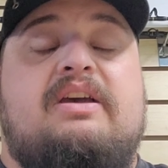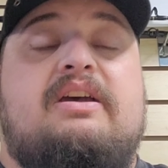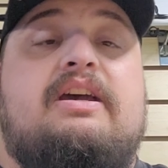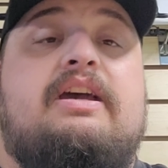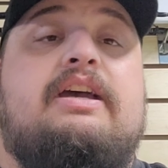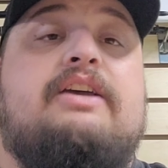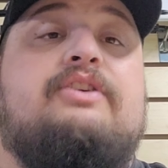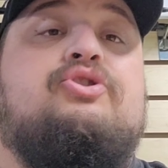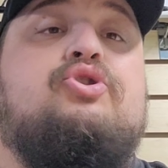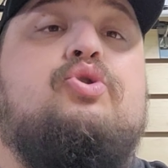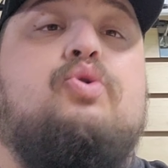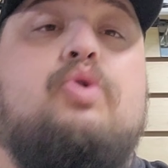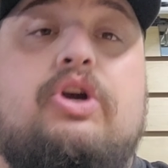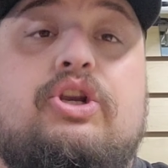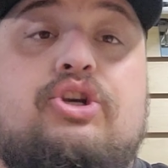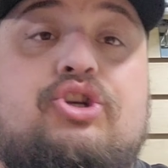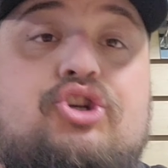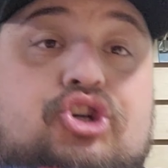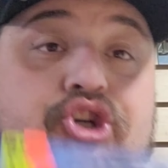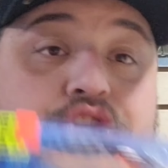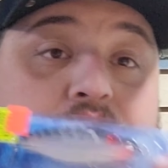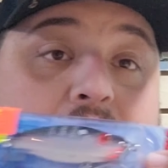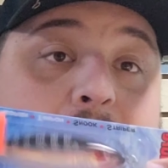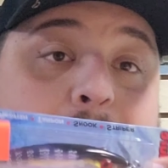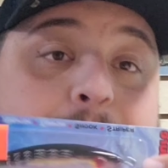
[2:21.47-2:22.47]
is you can
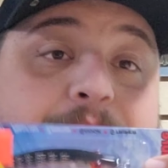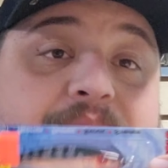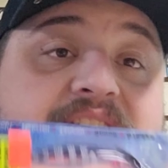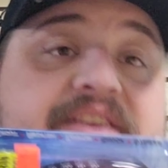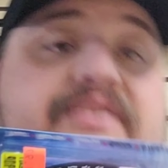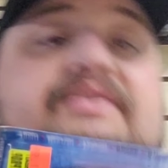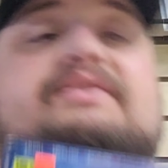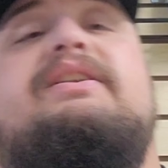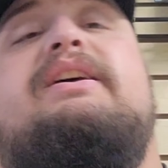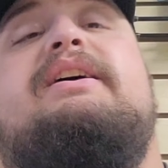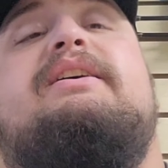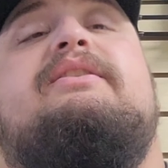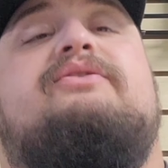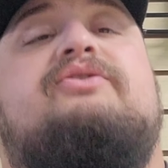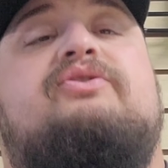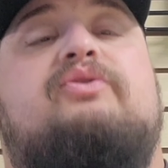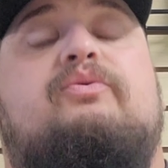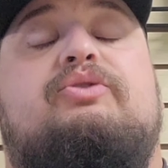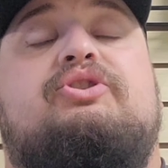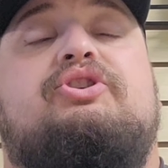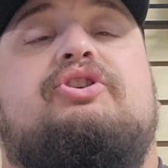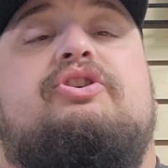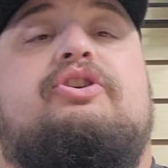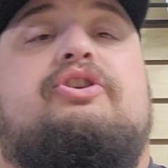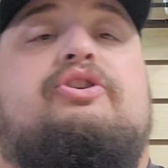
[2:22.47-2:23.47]
chop this in. So
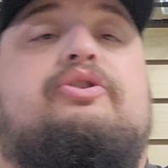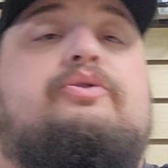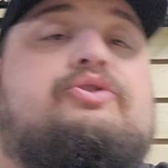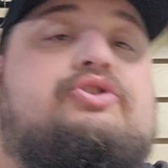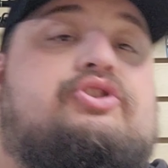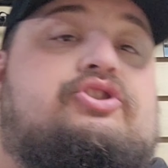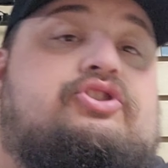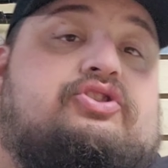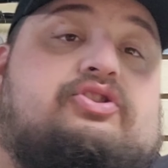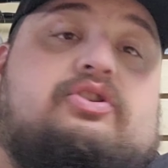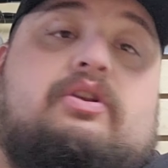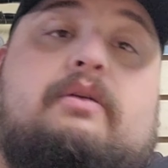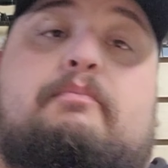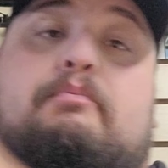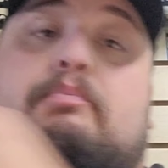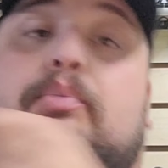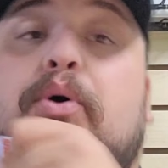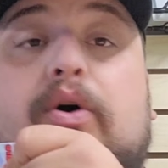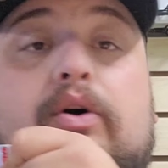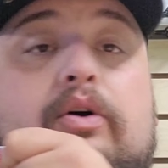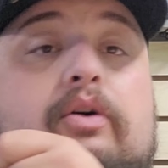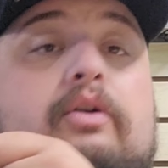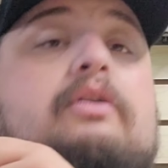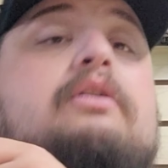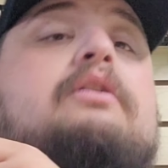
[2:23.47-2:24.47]
what you're going to do is you're just going to
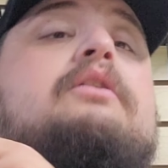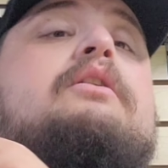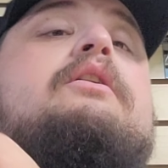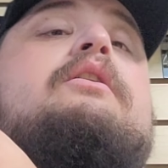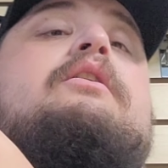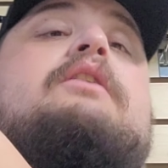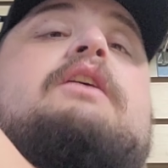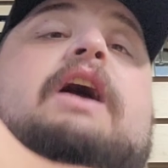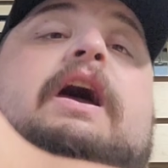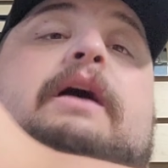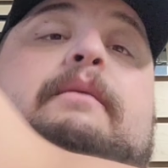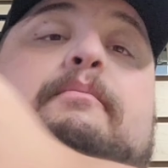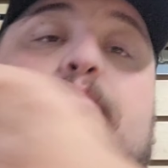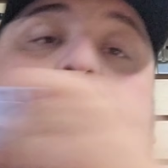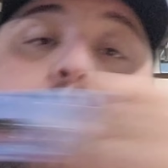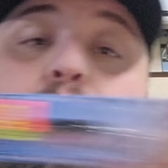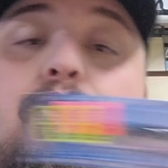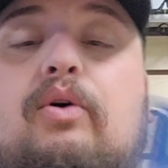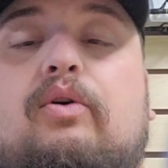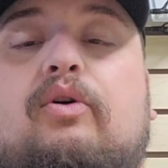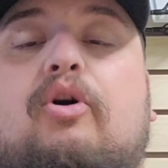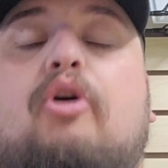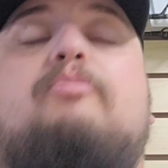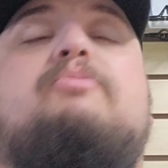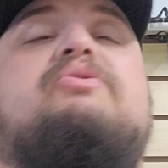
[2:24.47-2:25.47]
pull and
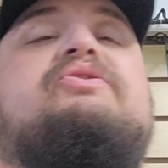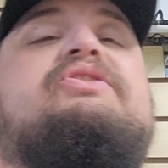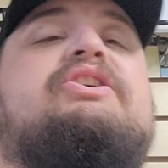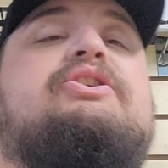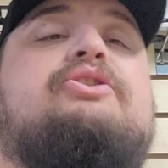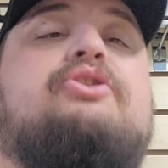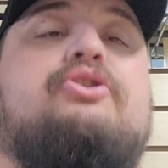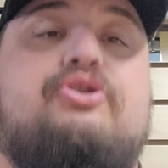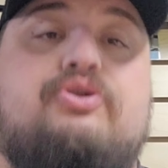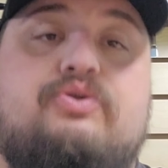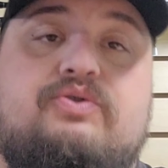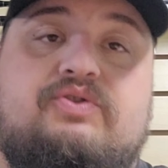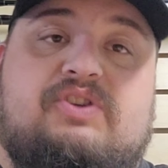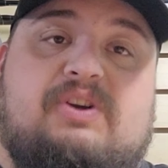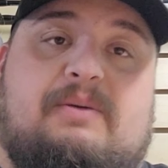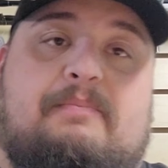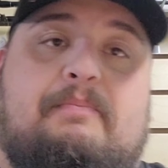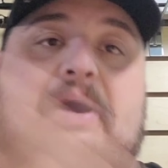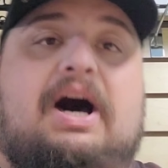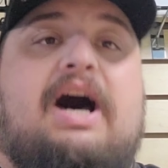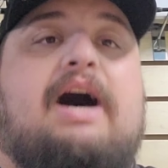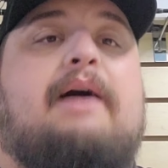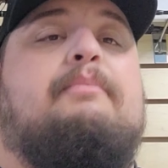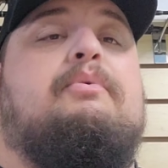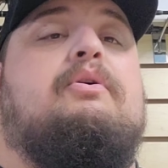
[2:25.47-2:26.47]
pull, almost like you're using a
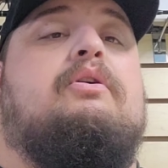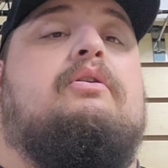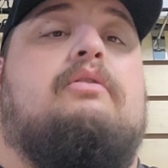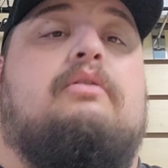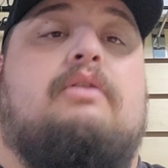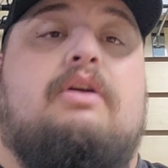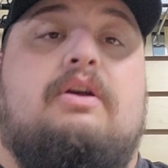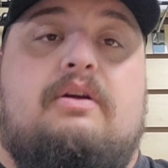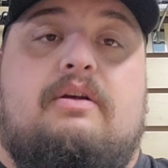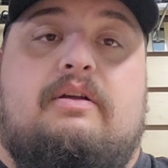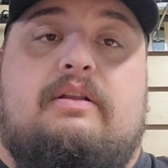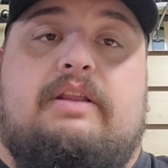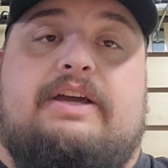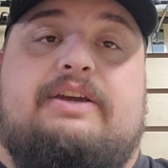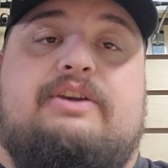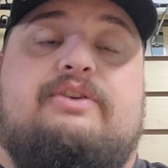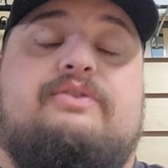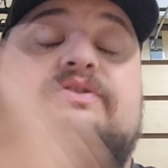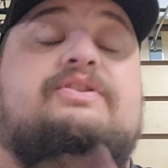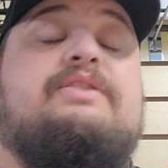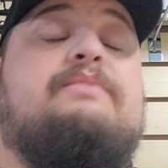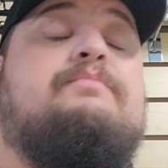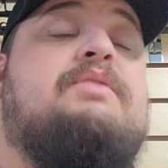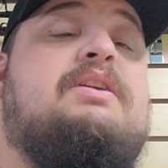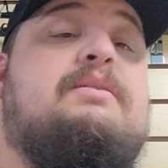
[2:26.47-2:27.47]
popper. Like you
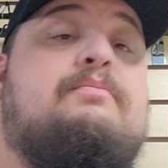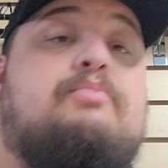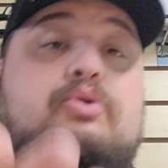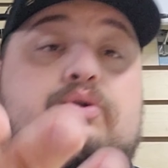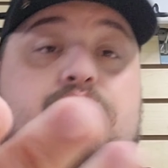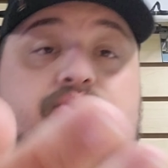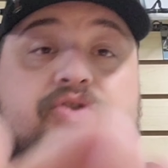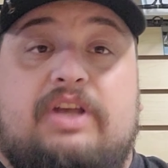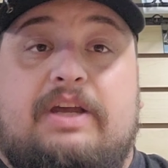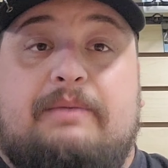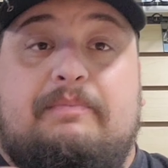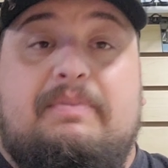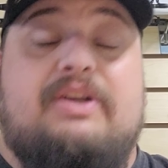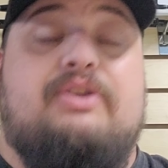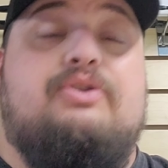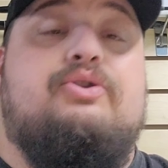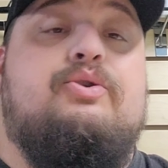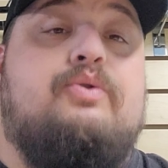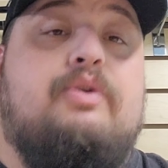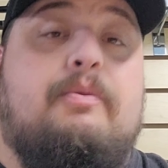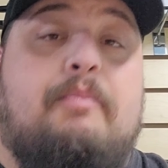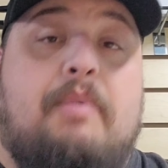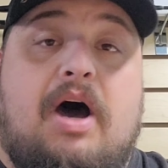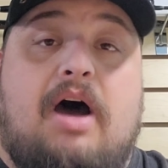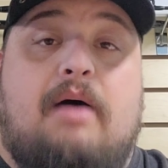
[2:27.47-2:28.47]
see people using like big
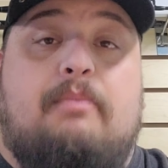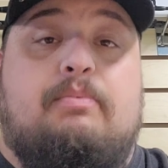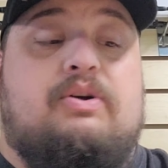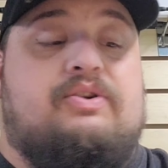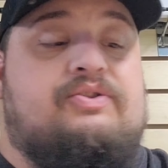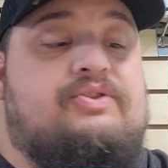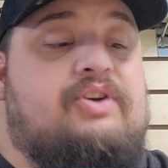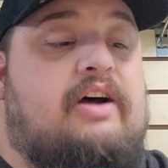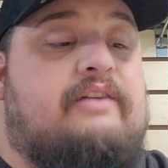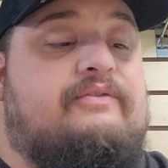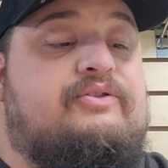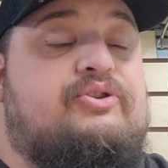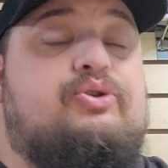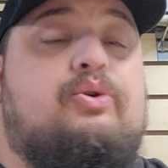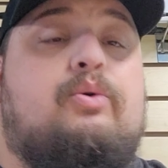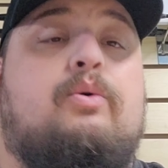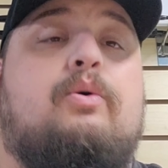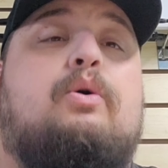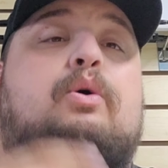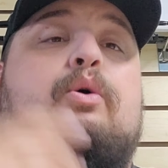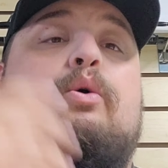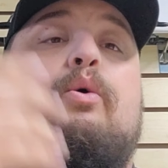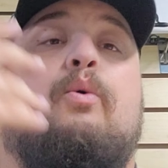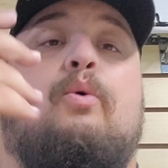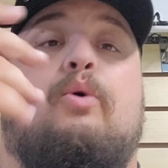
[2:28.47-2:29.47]
tuna poppers
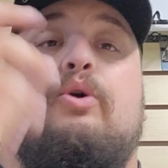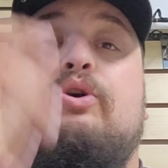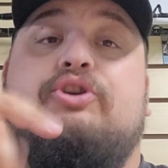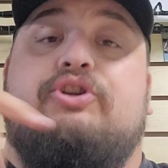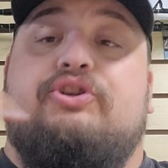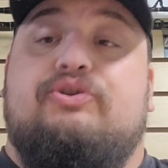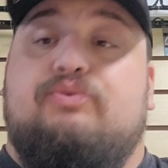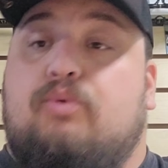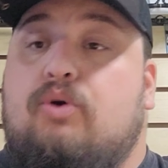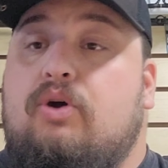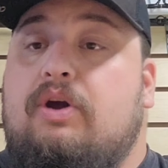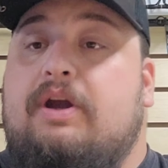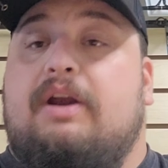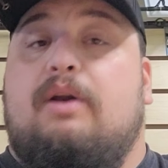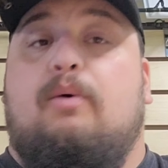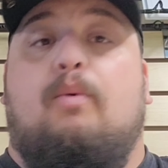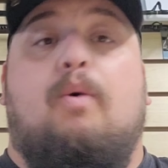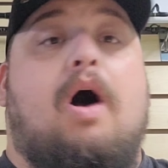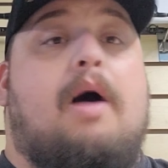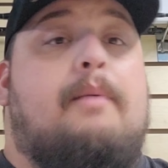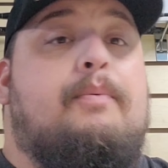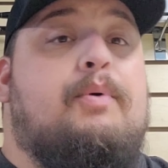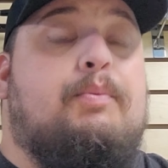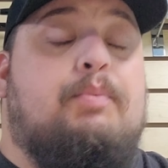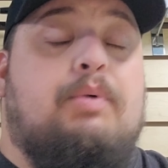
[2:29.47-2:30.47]
offshore, or just working a
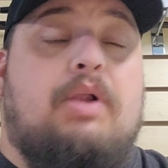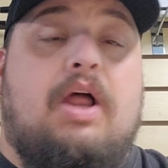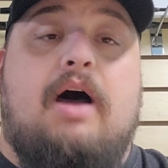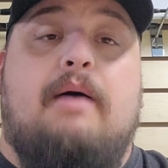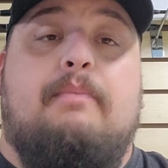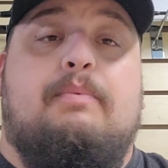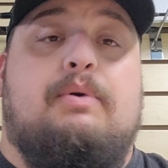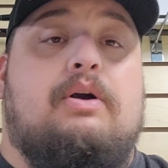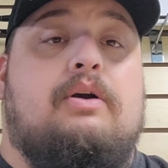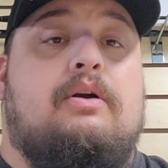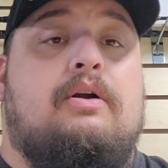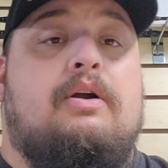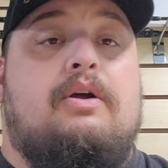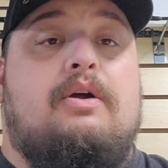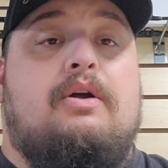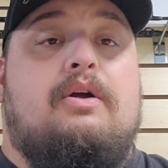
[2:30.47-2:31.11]
Whopper Plopper,